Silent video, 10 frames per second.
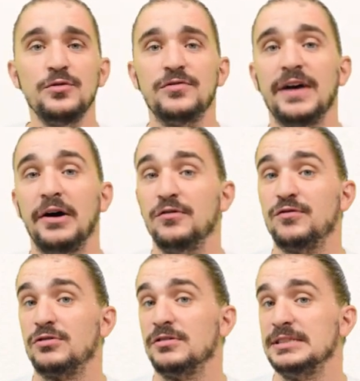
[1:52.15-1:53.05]
fell
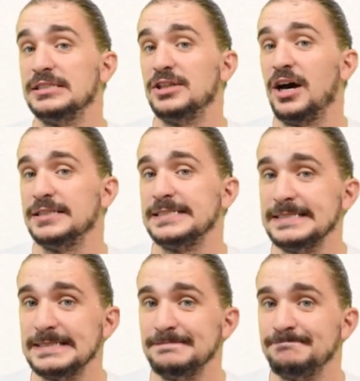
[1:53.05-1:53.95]
for all this
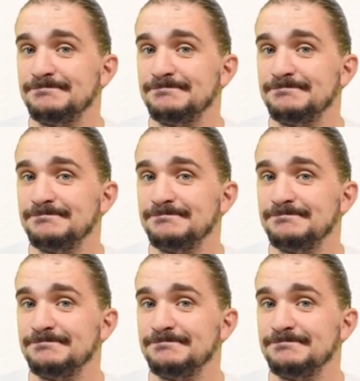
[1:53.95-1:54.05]
nonsense?